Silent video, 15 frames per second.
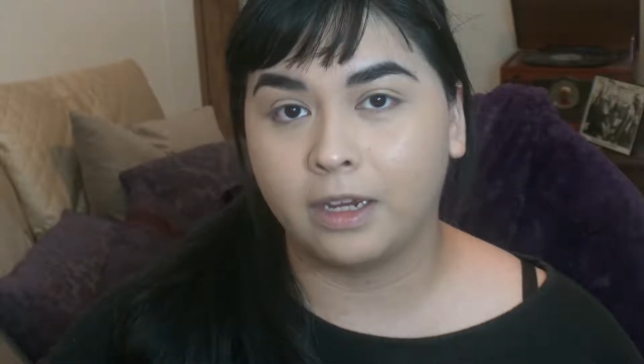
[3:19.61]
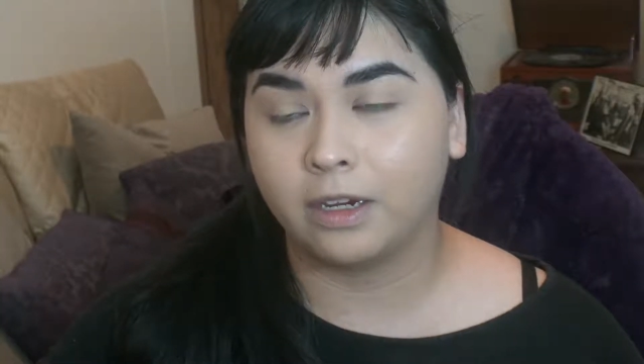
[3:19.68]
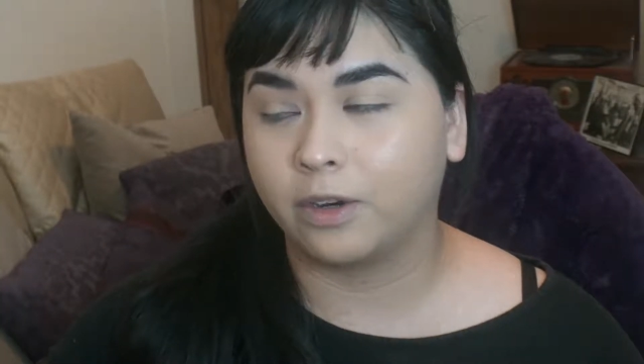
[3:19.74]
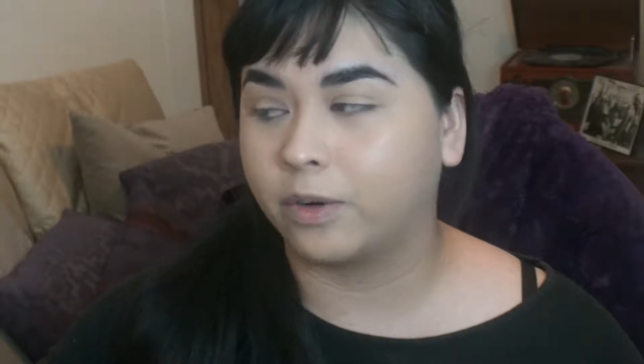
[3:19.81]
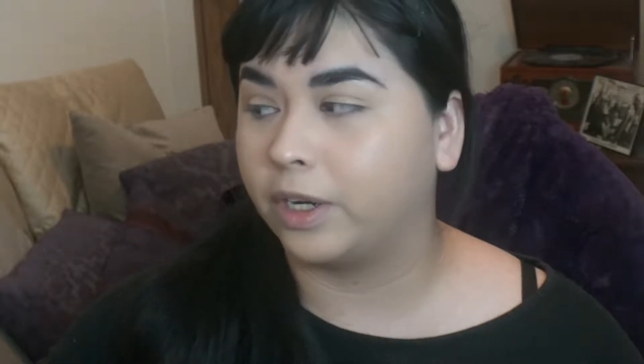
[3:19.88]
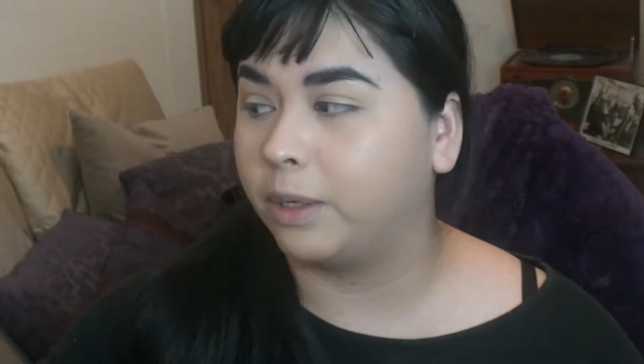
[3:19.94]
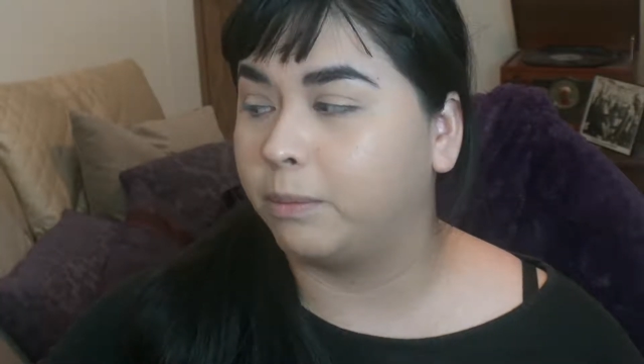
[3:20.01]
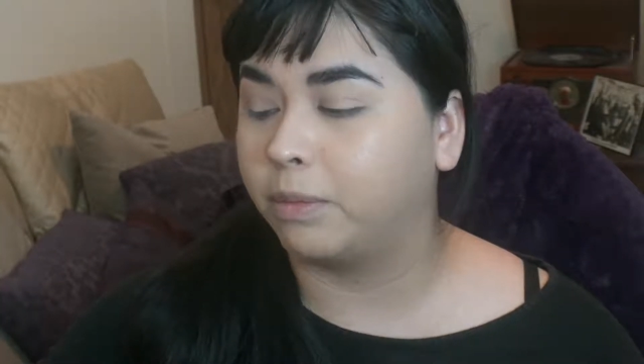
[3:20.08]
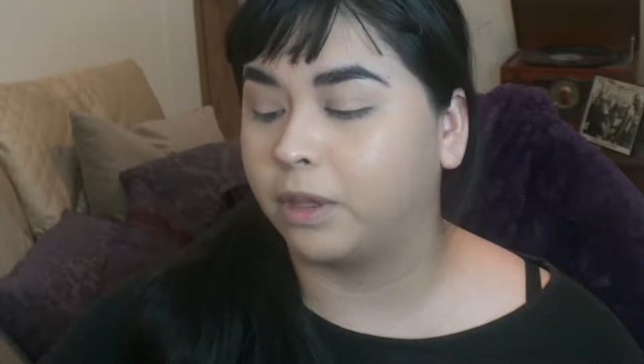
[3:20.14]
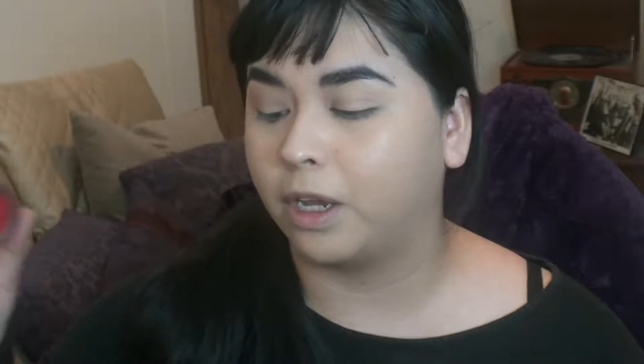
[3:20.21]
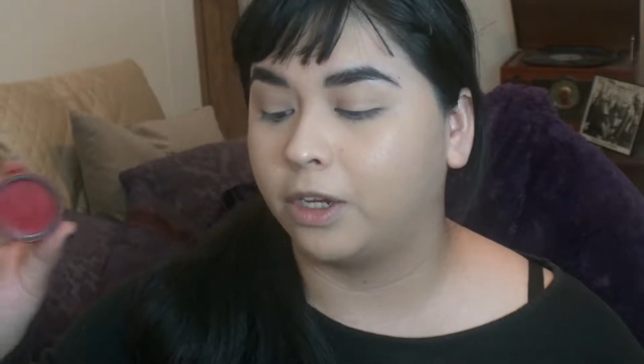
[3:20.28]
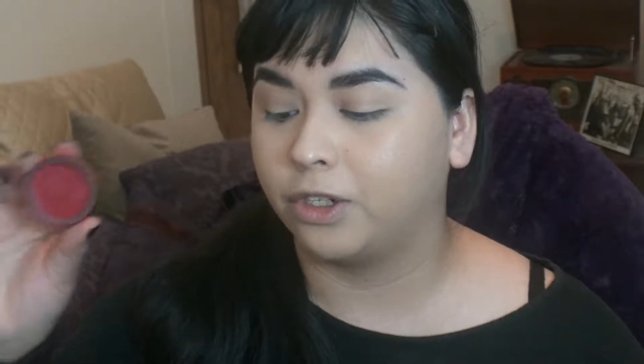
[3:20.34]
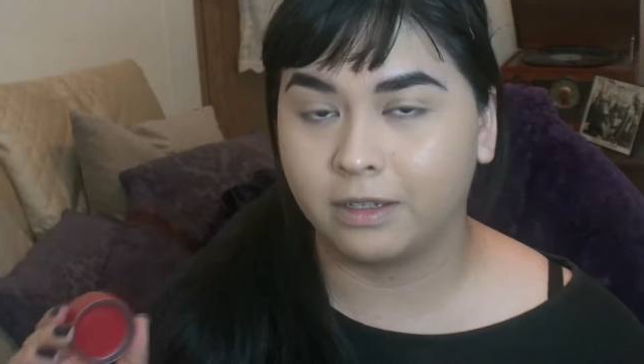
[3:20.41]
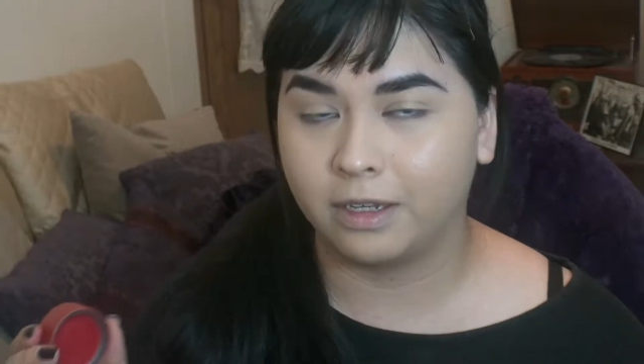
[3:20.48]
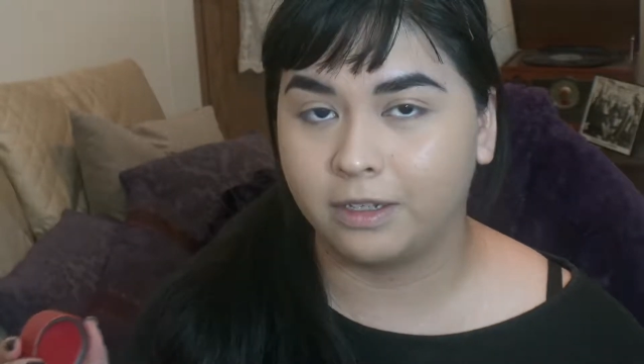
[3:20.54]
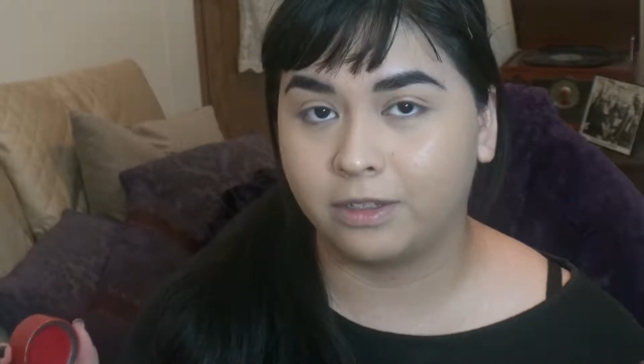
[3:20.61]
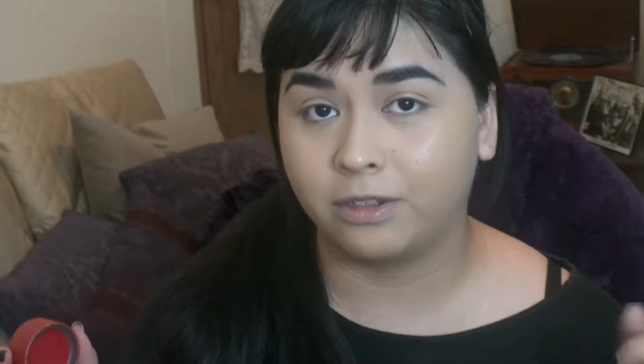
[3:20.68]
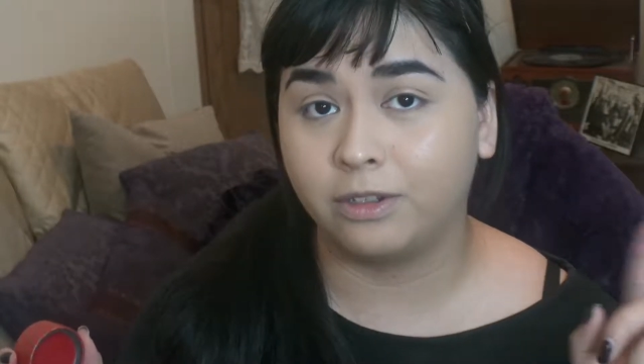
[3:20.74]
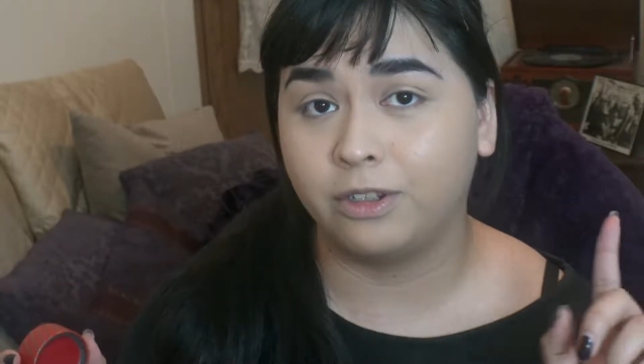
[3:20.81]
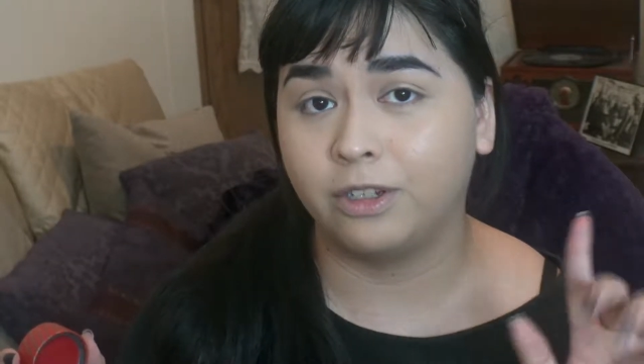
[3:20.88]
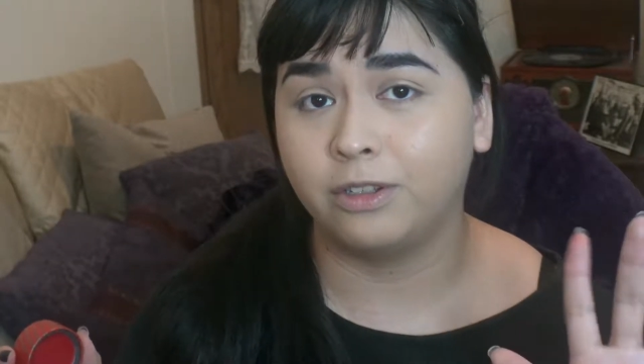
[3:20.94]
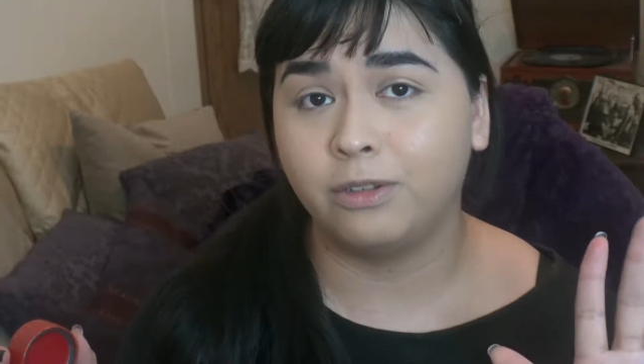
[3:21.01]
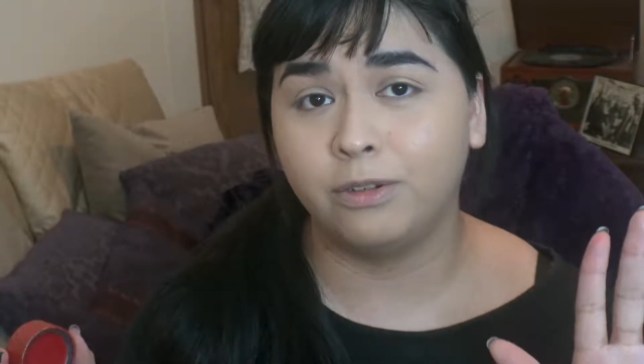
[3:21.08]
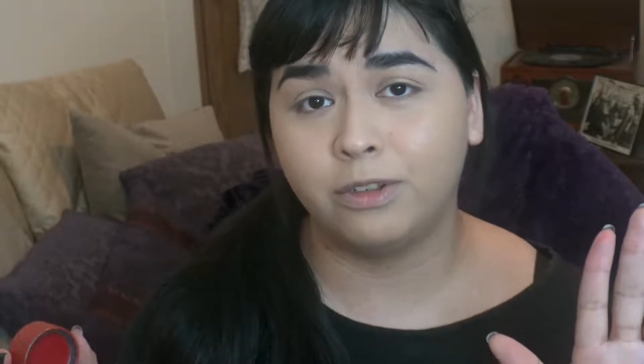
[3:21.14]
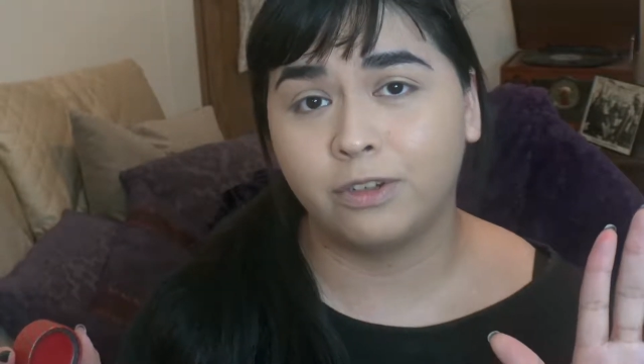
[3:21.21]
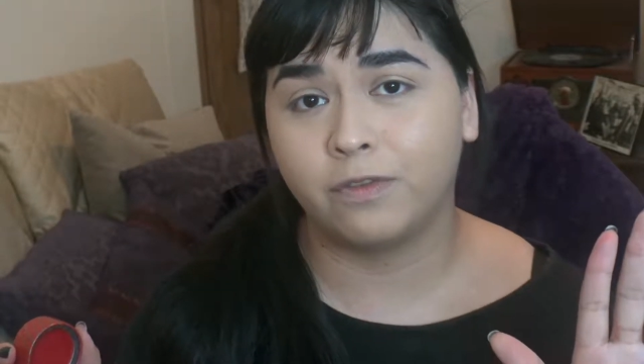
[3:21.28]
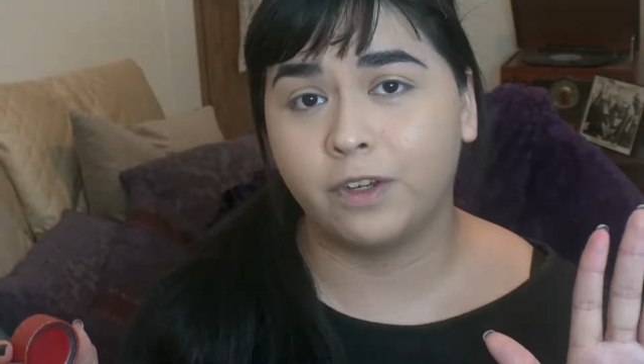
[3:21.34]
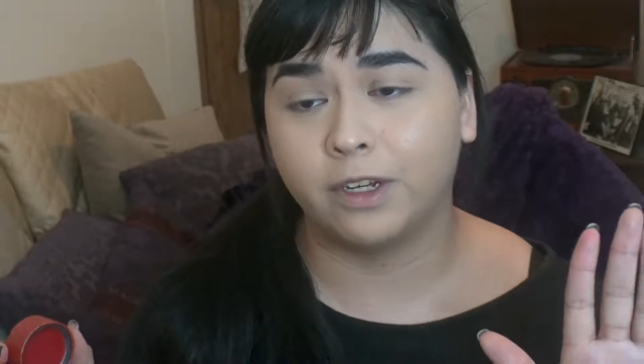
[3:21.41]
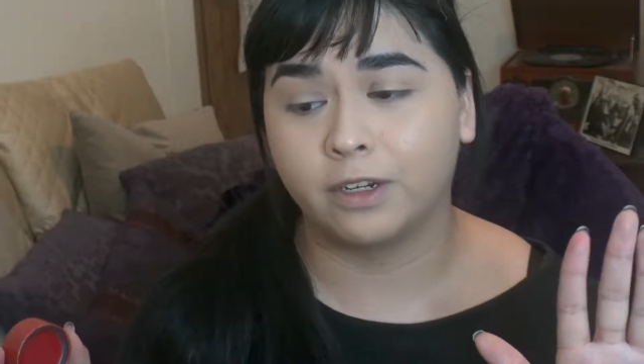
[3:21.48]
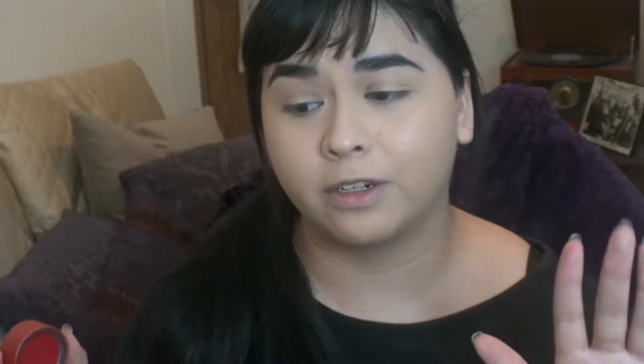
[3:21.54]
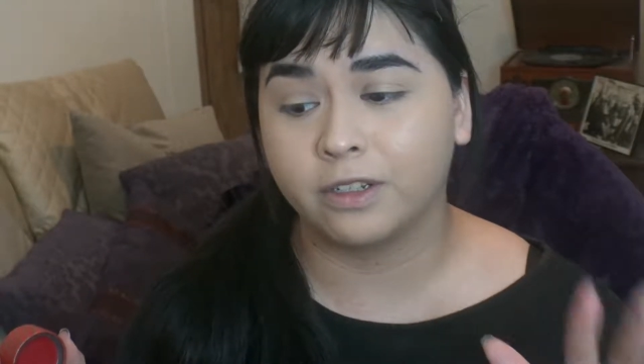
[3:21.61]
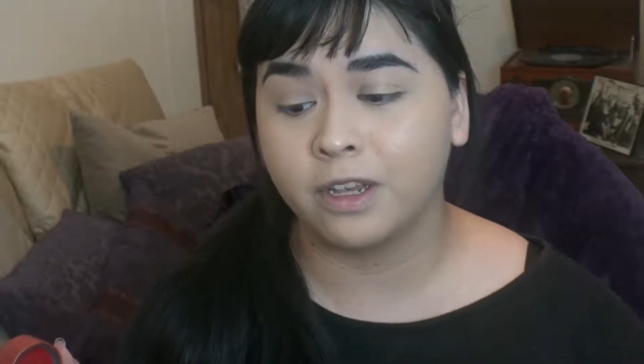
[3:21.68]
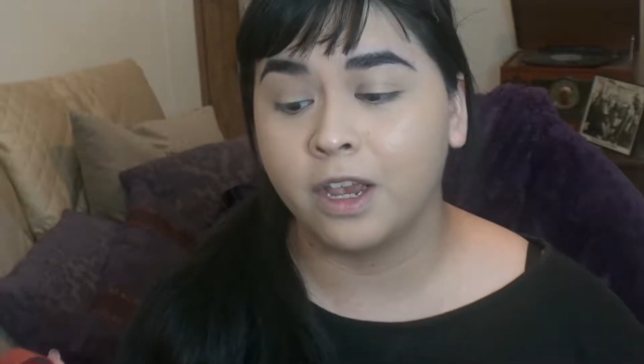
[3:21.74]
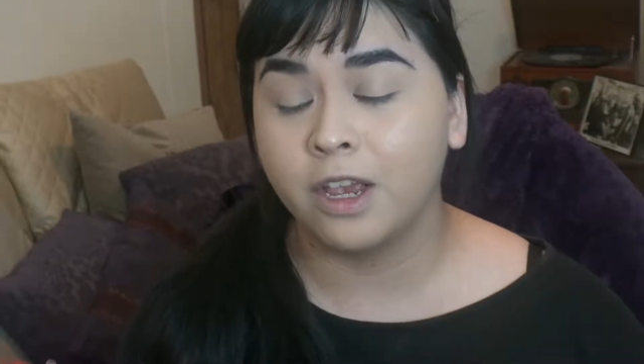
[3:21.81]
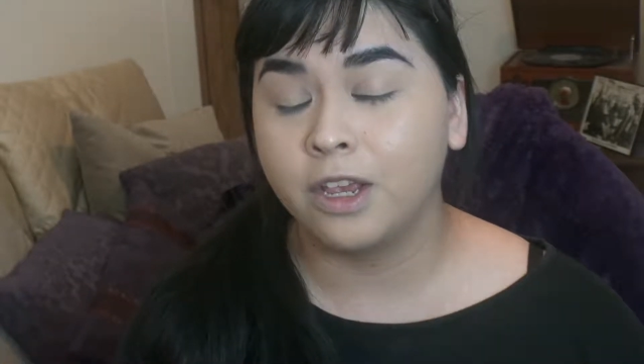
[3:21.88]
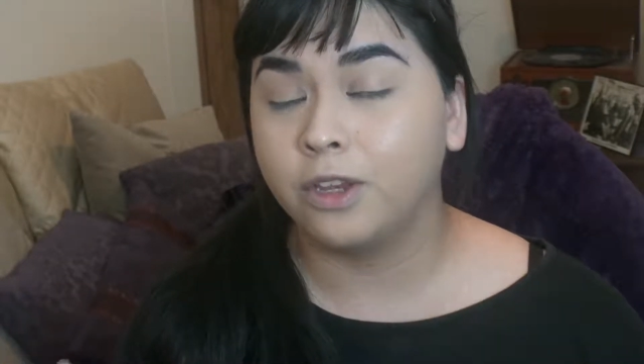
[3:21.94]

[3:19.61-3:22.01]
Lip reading: a cream blush is to just use your fingers.